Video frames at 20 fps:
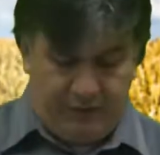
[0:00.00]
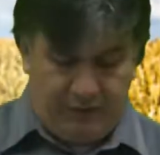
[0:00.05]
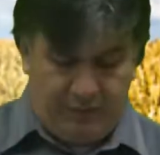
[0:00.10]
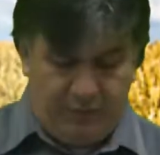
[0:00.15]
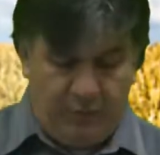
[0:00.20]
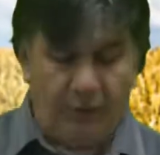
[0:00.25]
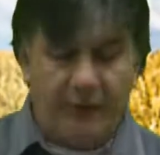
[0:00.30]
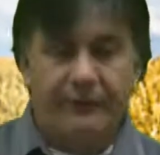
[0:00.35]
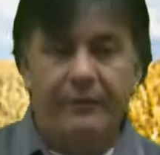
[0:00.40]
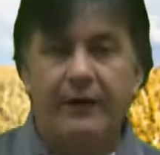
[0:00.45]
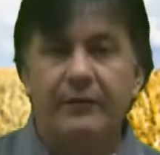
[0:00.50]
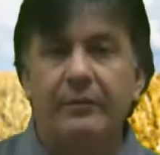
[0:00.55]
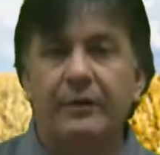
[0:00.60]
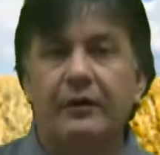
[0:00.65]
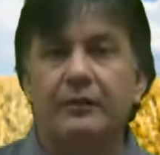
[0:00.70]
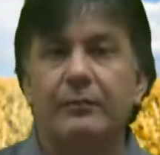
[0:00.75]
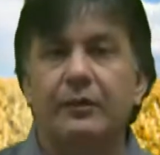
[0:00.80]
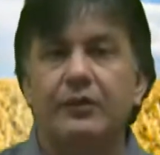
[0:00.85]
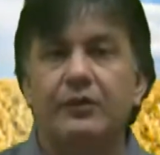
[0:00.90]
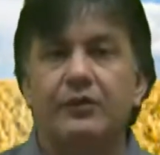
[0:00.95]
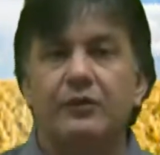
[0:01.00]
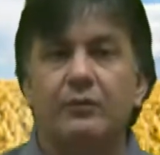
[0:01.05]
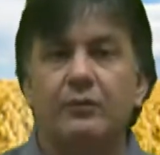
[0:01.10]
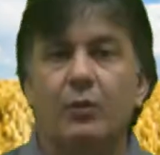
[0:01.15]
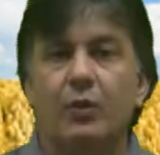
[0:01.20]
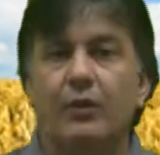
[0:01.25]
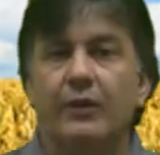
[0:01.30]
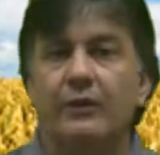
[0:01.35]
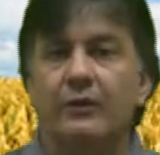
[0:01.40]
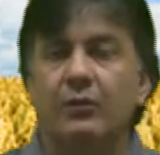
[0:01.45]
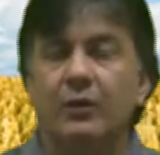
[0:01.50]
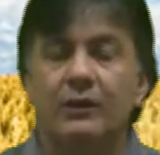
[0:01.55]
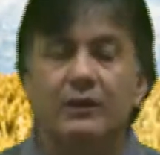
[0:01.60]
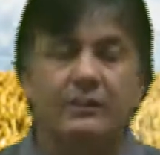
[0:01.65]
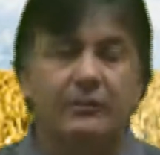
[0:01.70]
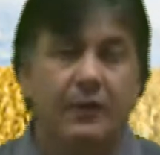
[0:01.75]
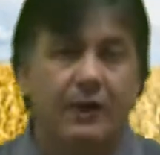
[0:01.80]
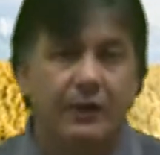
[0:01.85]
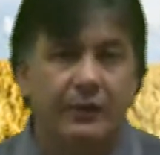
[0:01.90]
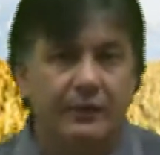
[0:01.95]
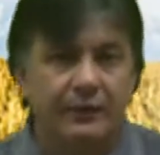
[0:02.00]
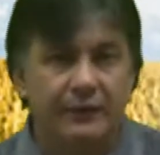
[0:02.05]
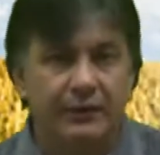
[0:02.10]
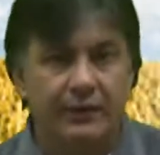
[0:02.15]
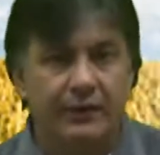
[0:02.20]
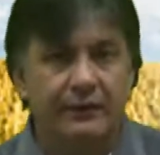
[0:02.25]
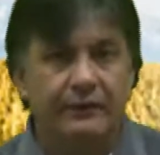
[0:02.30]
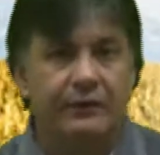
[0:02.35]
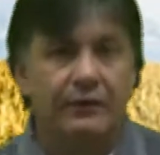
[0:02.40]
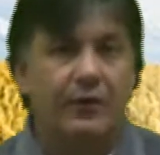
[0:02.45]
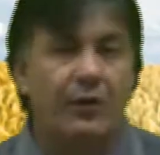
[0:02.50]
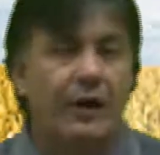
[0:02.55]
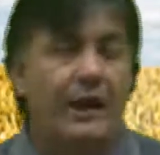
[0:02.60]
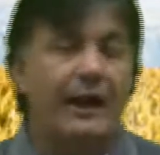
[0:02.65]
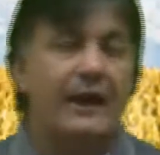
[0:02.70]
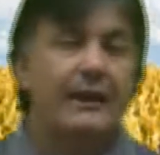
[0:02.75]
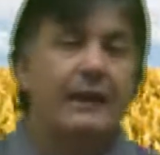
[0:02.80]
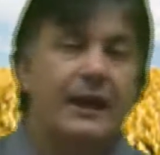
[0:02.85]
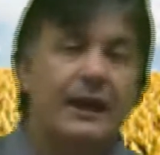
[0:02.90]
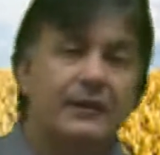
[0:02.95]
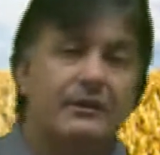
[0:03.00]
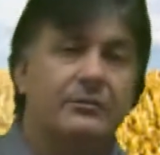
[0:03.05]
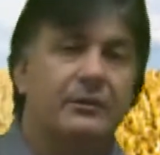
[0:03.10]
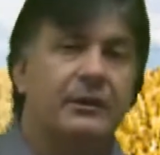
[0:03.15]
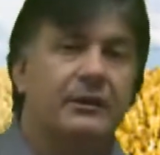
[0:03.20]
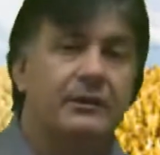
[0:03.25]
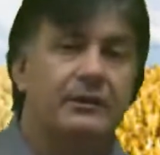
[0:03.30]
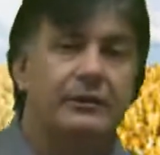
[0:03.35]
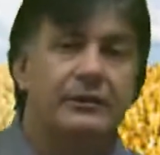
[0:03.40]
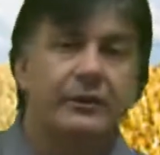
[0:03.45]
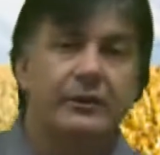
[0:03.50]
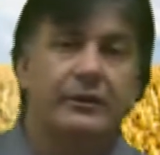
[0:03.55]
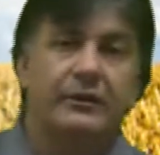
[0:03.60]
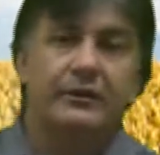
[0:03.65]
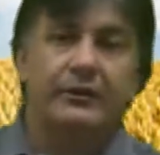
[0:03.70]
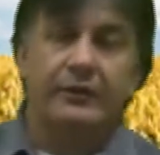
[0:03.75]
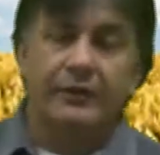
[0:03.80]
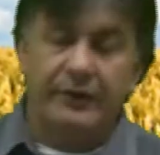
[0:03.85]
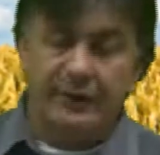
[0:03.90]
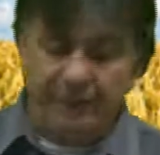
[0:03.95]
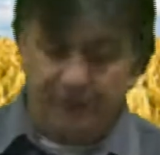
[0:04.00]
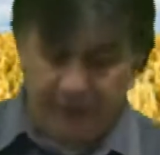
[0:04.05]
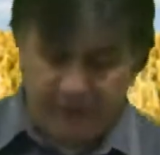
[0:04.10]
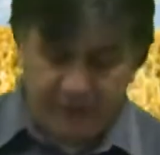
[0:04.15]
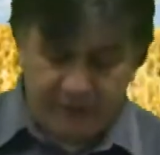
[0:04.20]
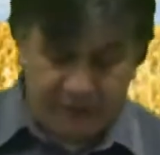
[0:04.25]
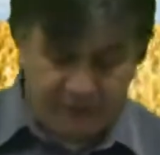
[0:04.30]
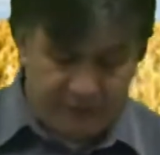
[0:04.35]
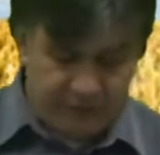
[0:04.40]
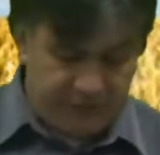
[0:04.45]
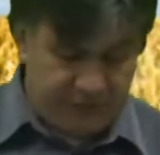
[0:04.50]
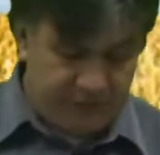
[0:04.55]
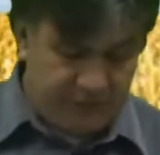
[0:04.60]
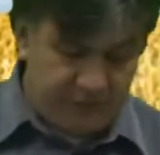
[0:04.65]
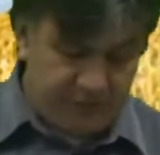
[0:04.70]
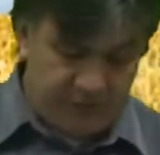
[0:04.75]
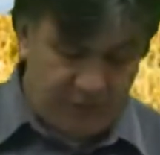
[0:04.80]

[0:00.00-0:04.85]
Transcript: 45 million bushels more than what the market was looking for, and last month at 230 million bushels.